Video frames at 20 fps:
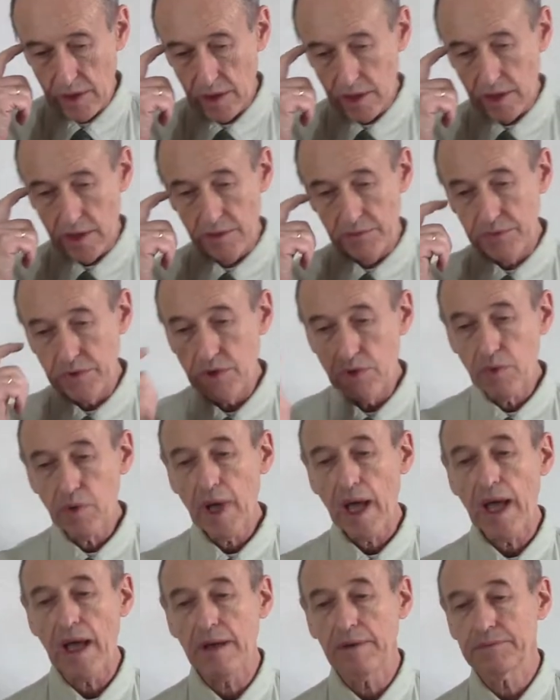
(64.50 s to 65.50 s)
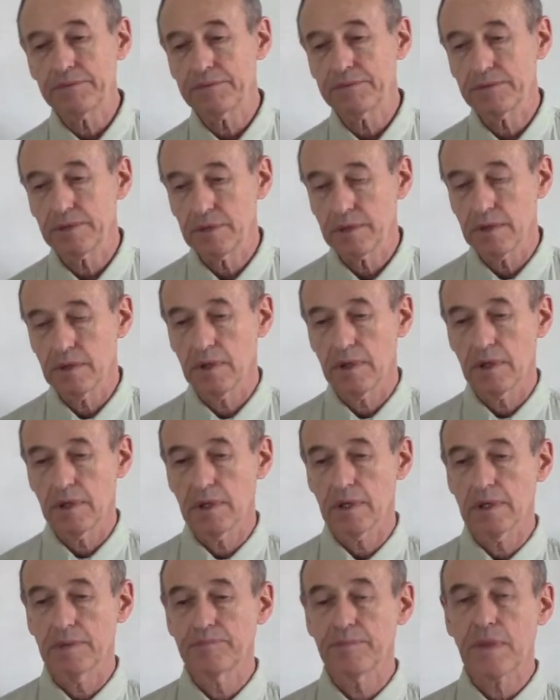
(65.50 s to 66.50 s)
if you have
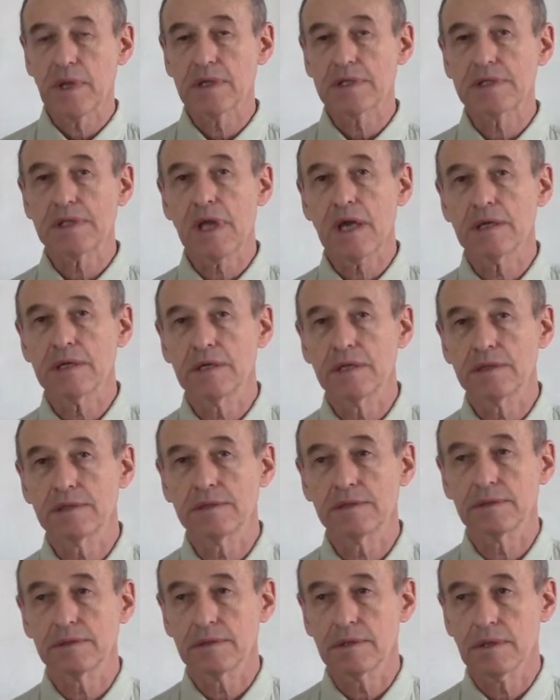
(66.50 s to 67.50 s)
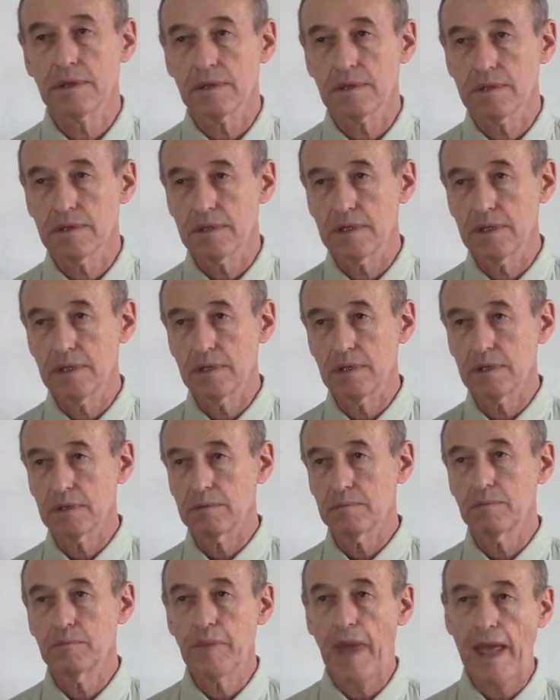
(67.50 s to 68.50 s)
started the
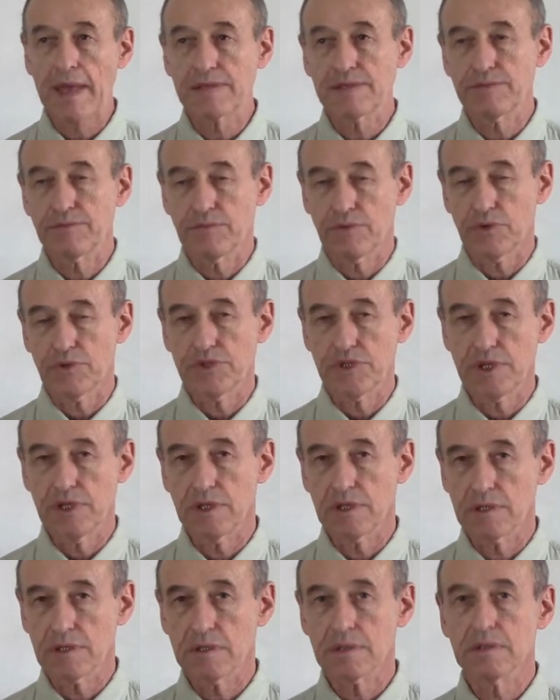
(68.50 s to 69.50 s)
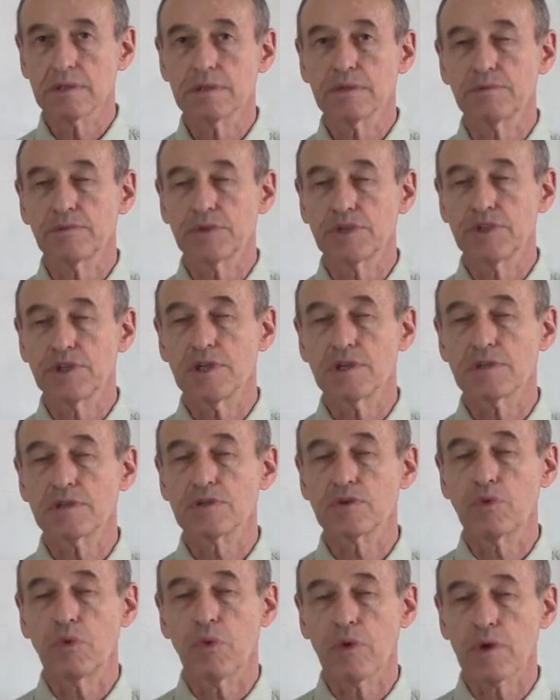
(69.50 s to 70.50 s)

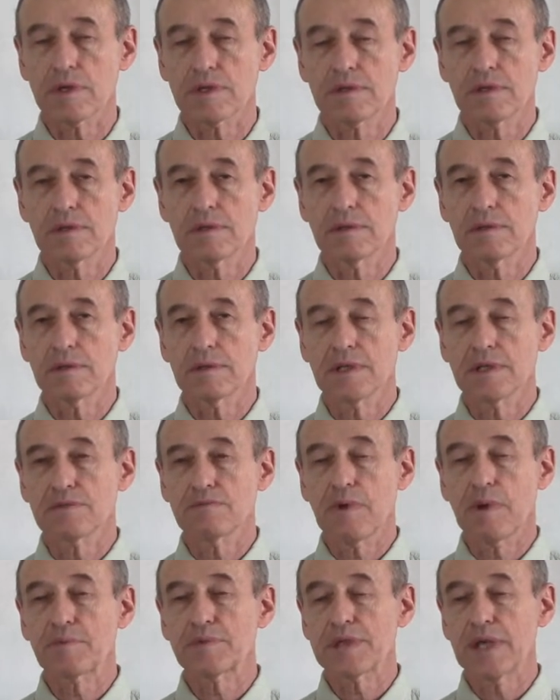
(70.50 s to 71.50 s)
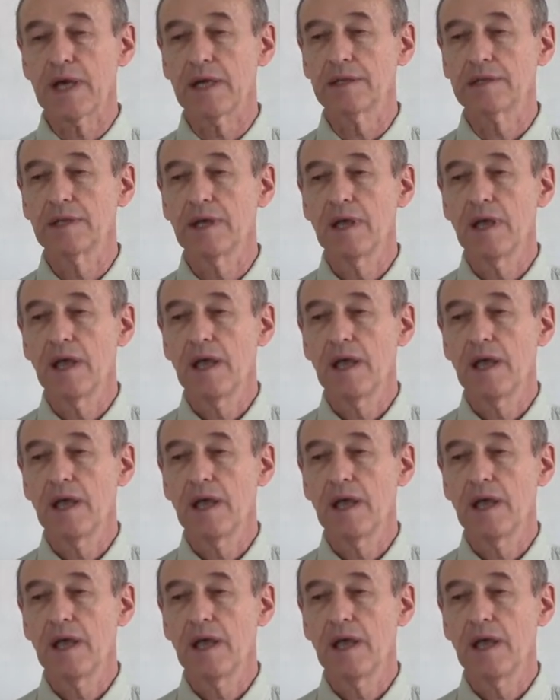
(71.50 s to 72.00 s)
Math4Teens course on this website,